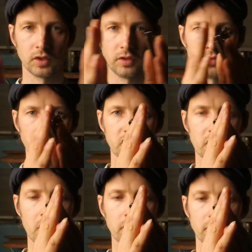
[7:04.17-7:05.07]
If you
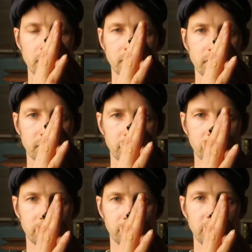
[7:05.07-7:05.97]
start,
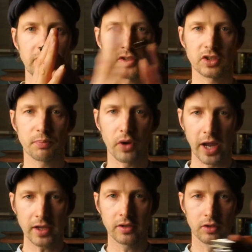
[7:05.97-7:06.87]
let us
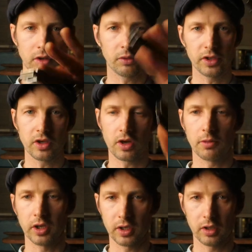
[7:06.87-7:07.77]
pray, you're holding the
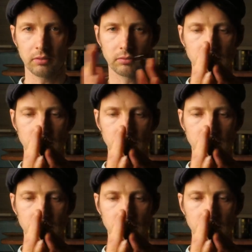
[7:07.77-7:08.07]
harmonica,